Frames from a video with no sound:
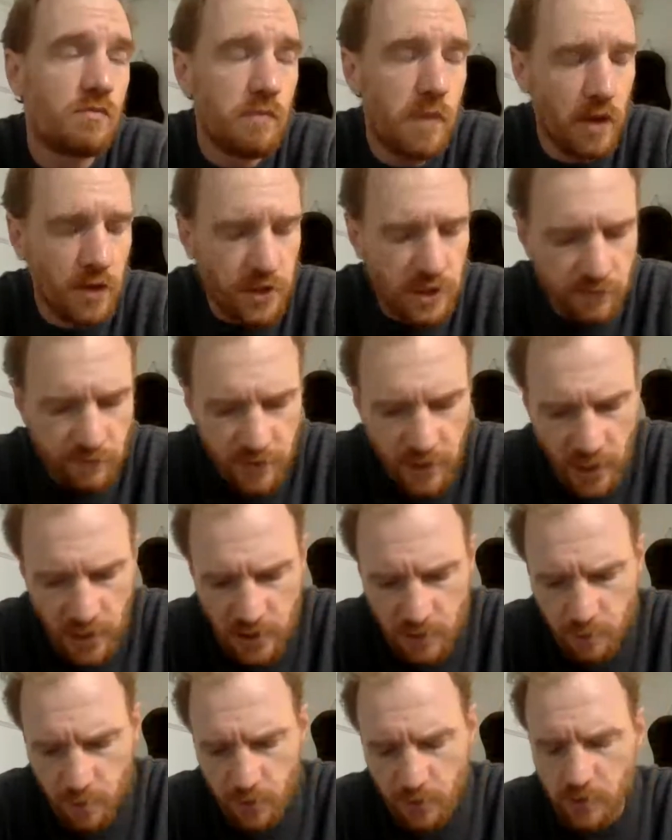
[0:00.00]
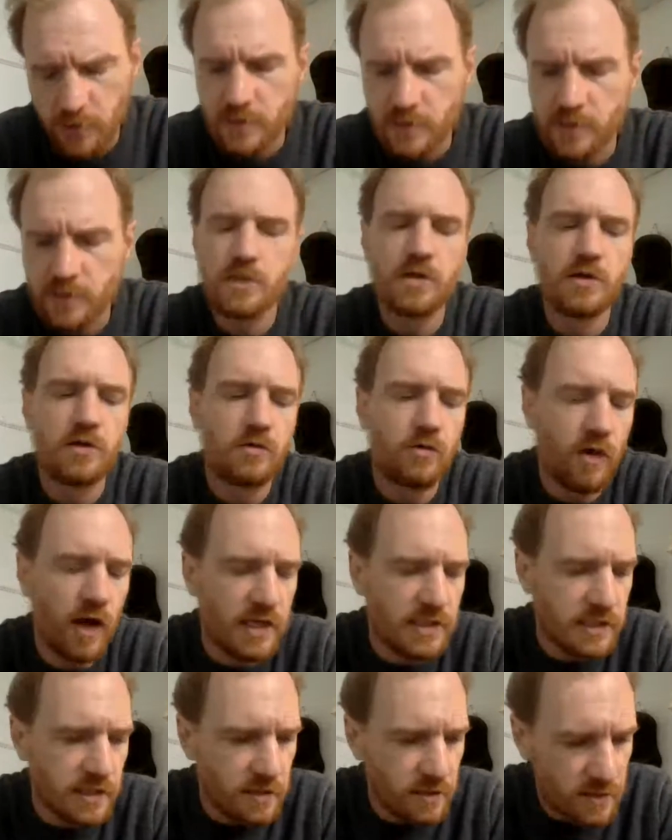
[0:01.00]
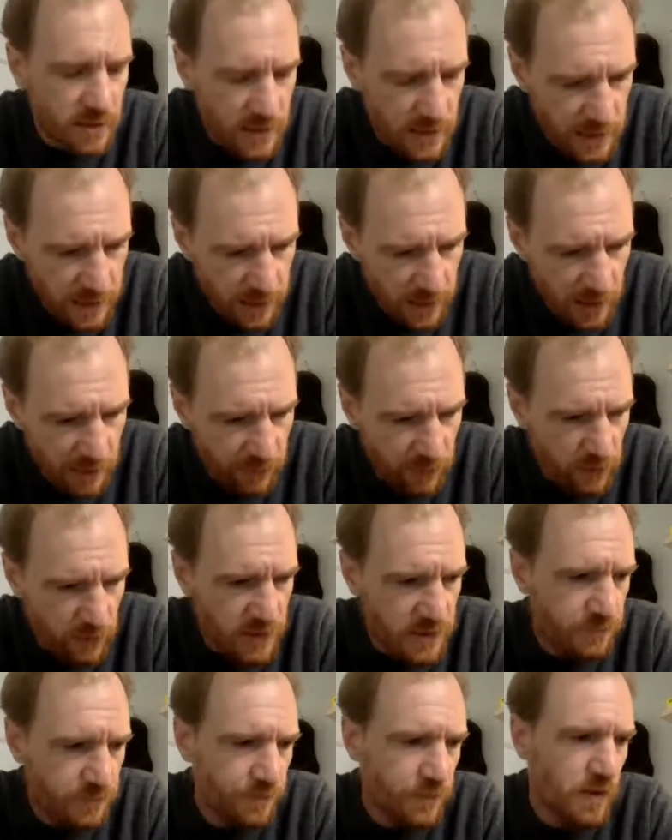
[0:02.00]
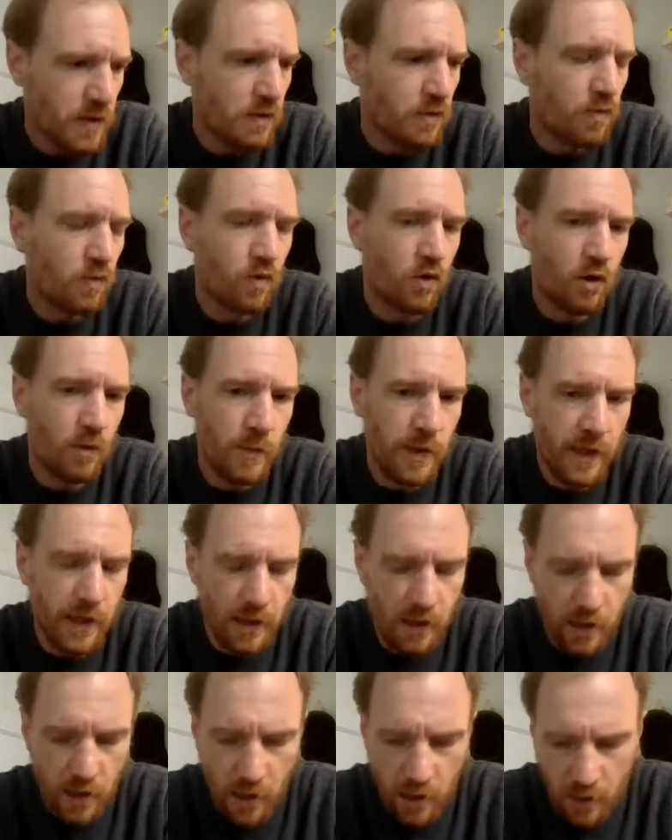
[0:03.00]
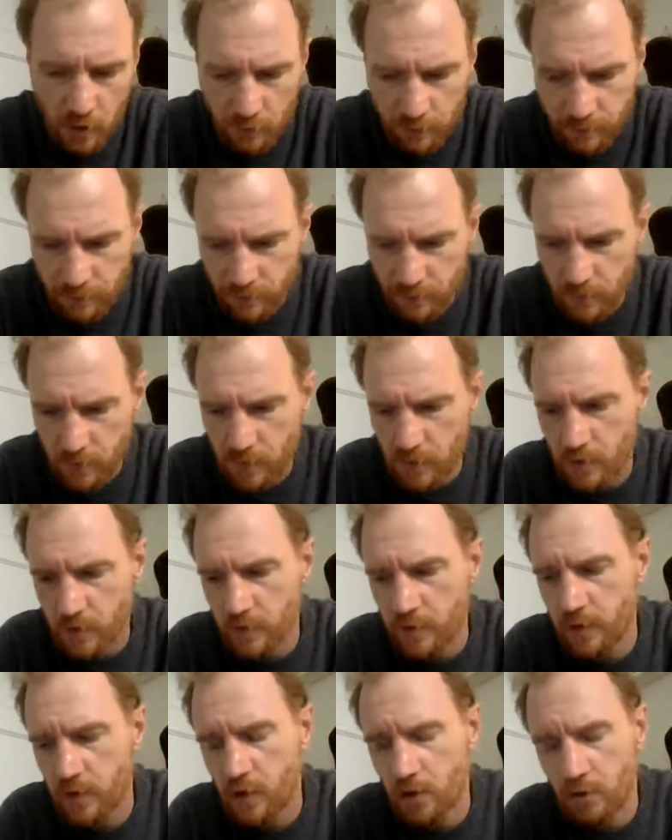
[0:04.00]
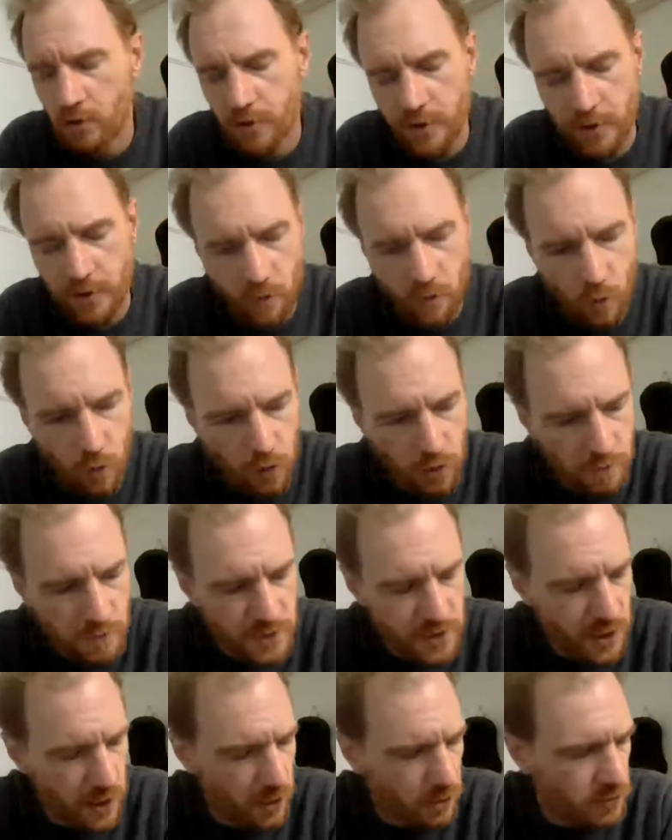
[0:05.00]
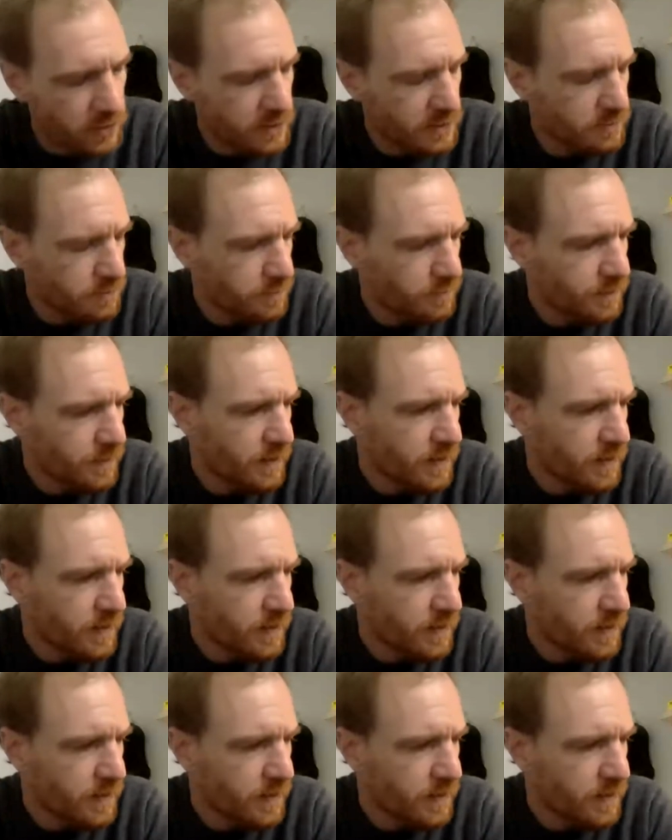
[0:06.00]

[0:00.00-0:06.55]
Melting of the icebergs, rising sea levels, warming of the already warm zones.